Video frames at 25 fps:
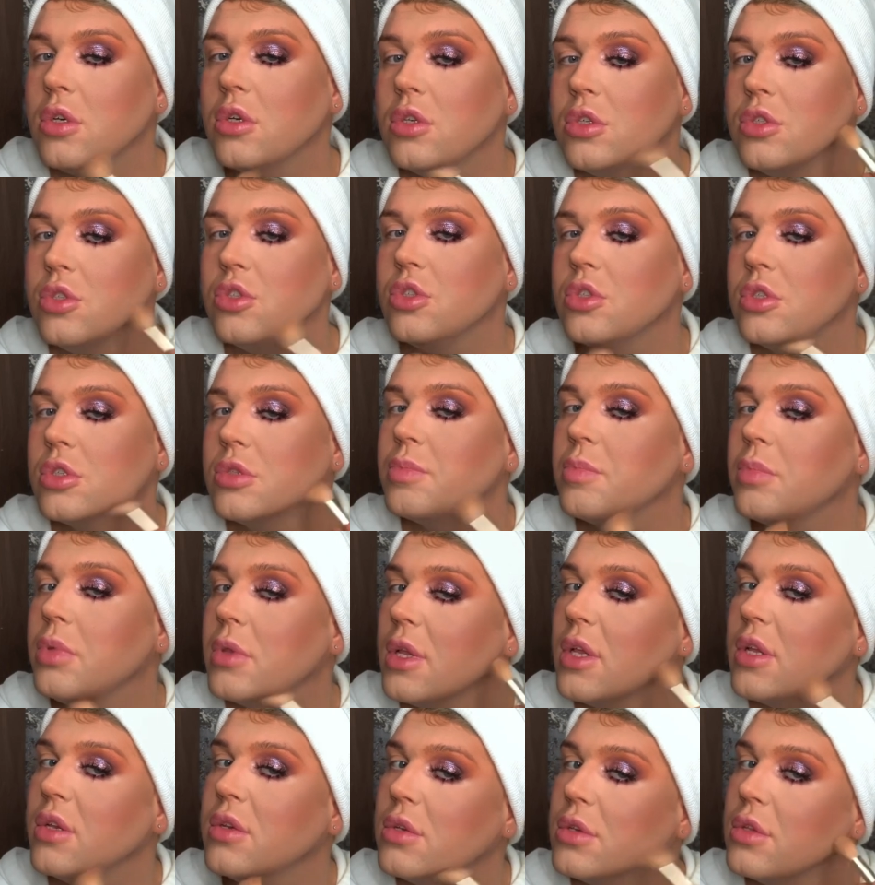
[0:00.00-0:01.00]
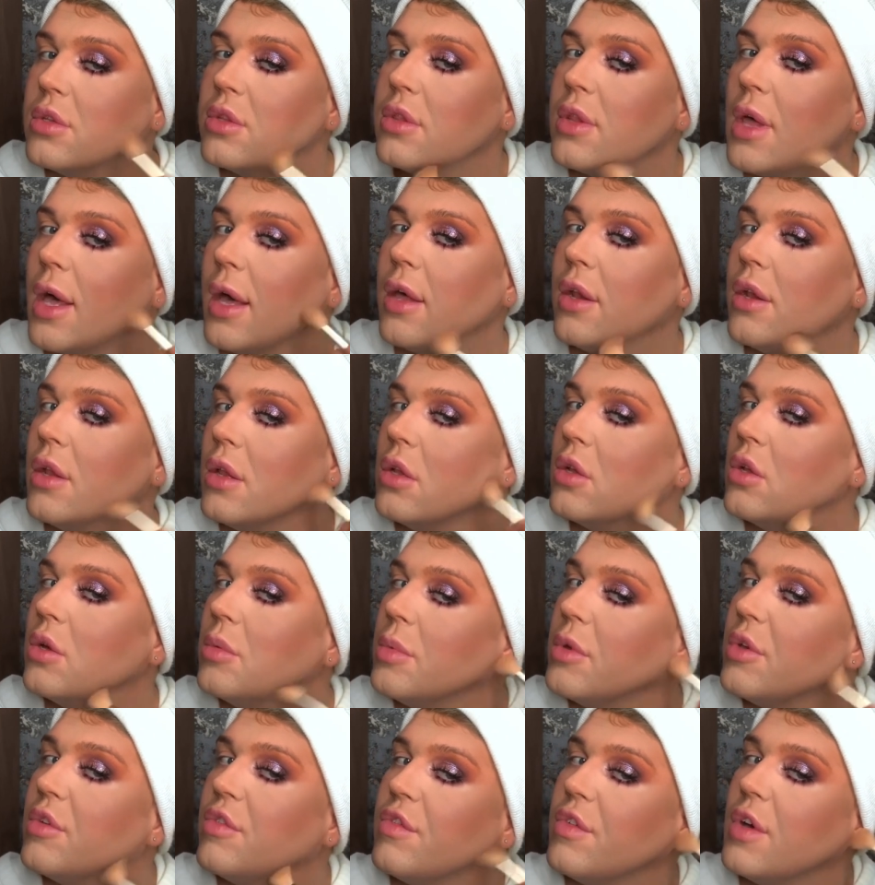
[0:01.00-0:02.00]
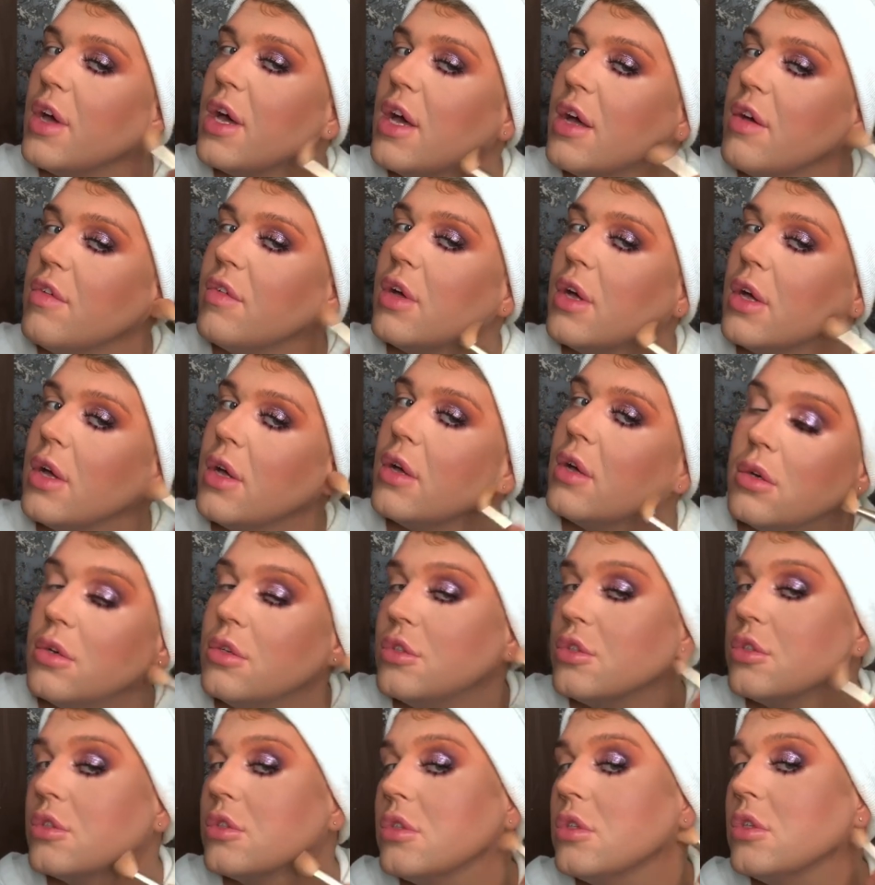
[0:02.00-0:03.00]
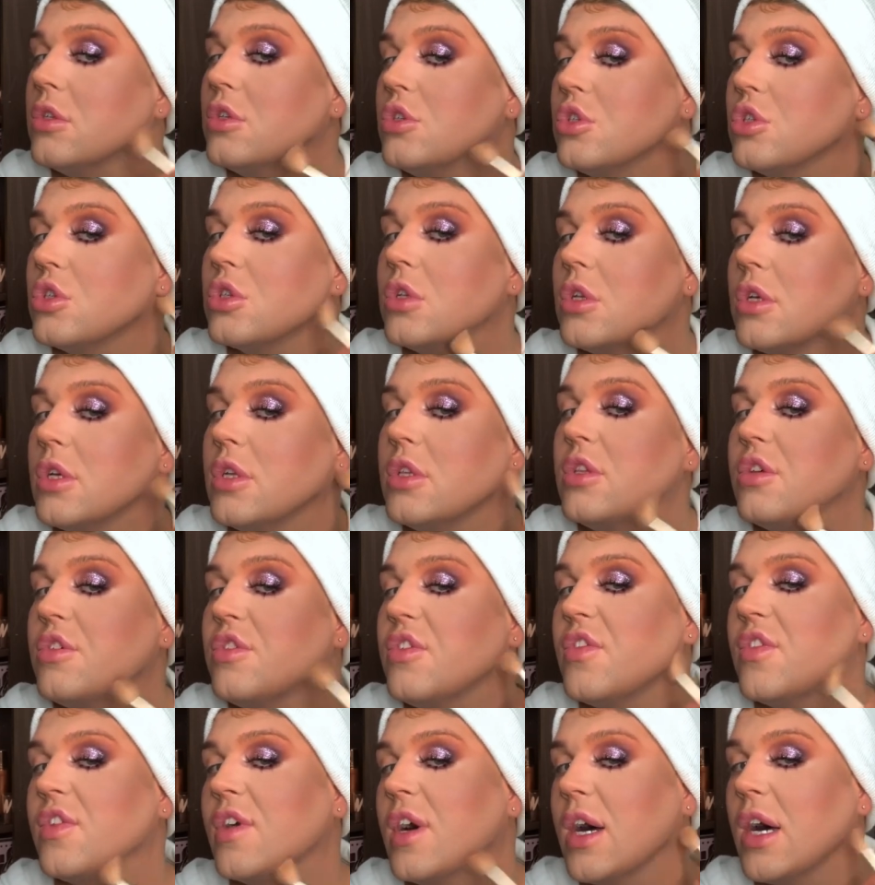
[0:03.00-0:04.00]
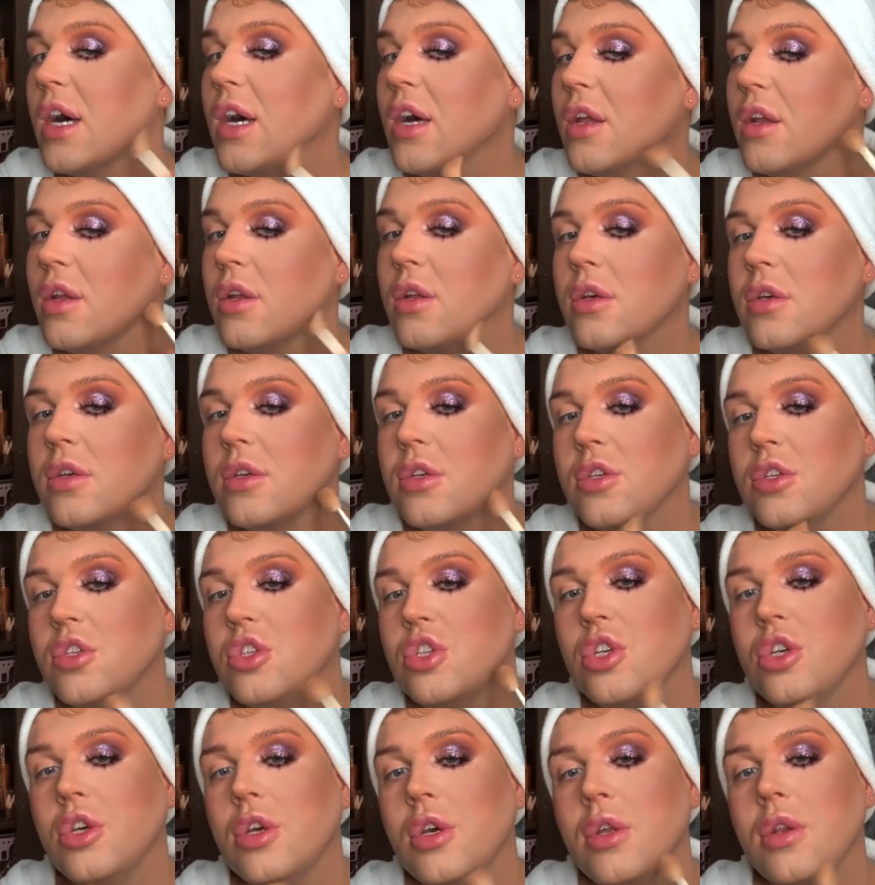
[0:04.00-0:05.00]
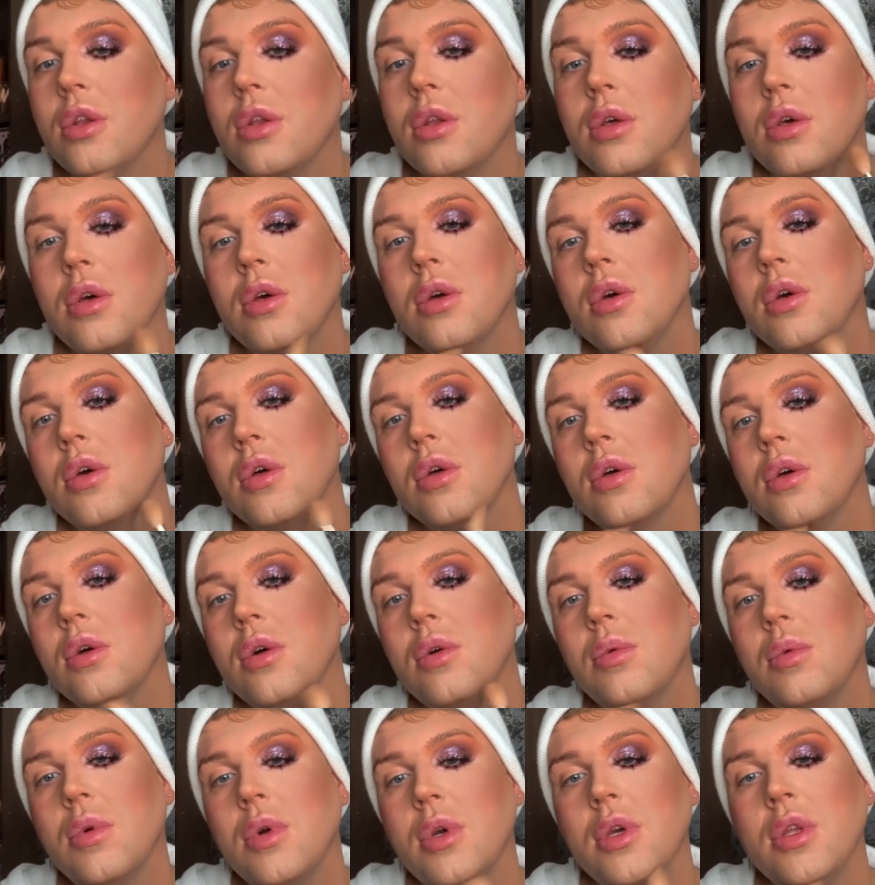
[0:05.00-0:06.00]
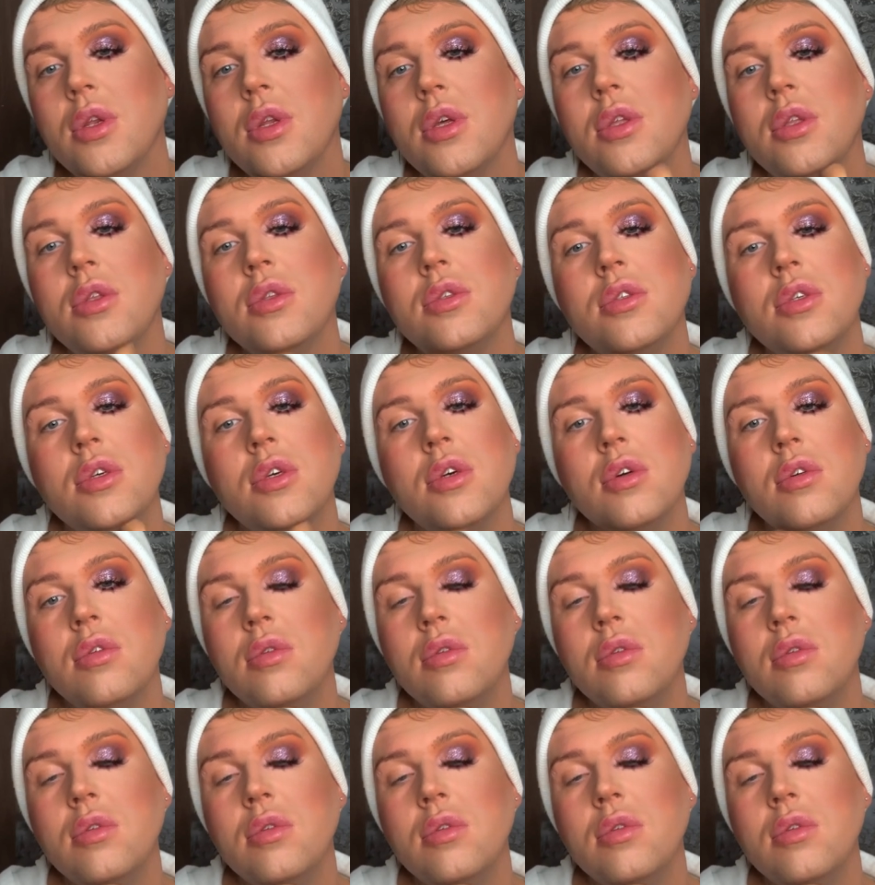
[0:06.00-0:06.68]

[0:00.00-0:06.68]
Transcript: and just blend that in a little bit further and just literally define your chin where you need to.